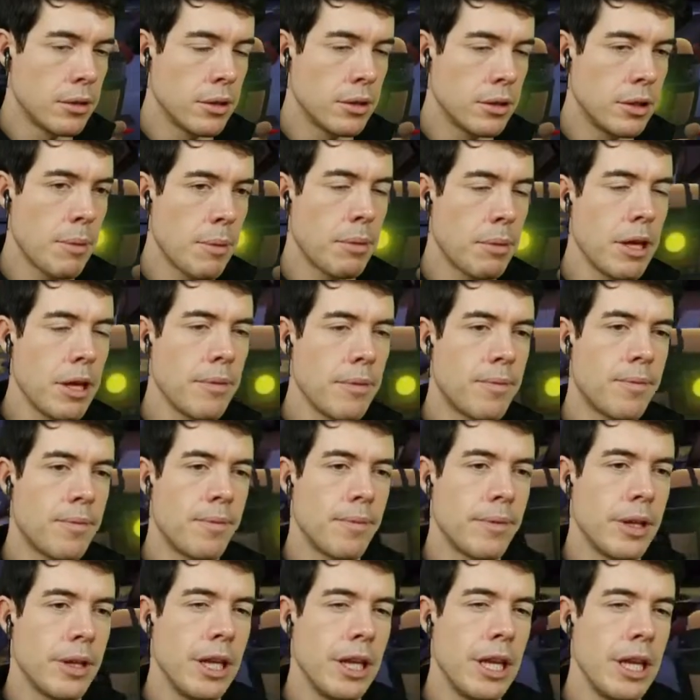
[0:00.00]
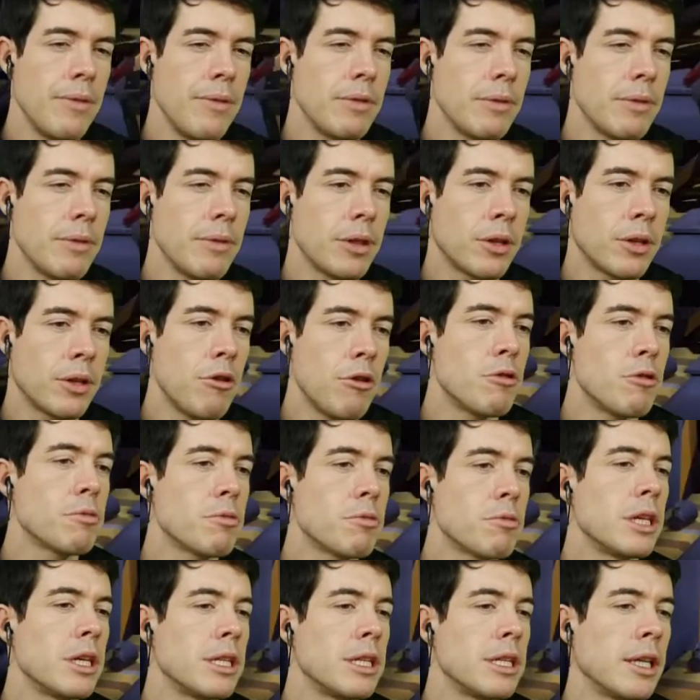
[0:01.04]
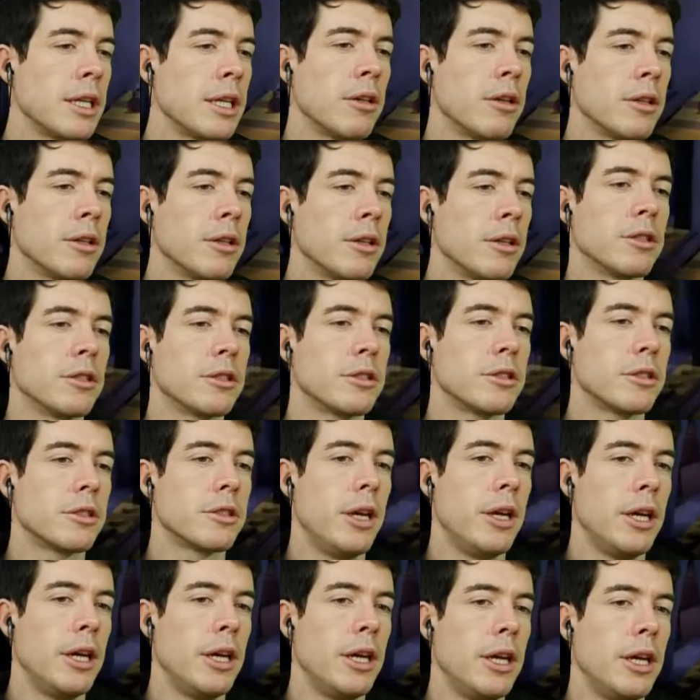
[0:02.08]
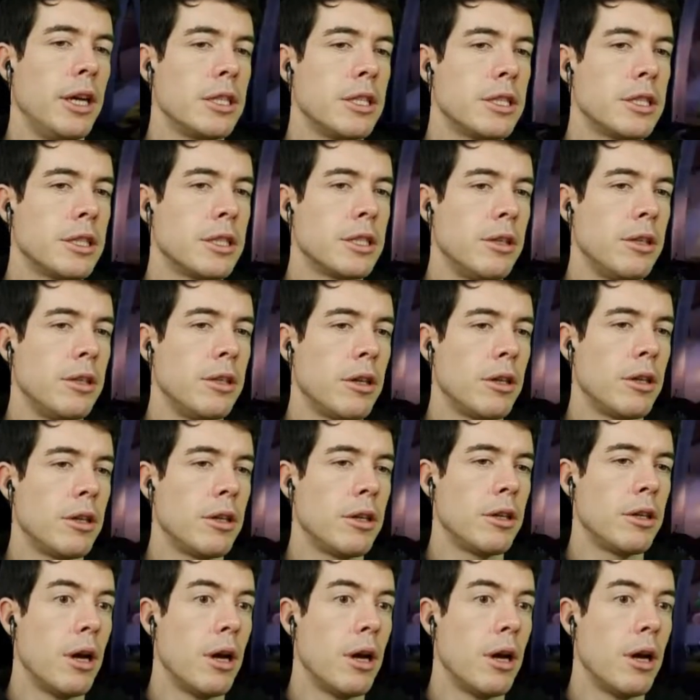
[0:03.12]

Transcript: Yeah, but even, even if the googe was sitting on this, he's still not...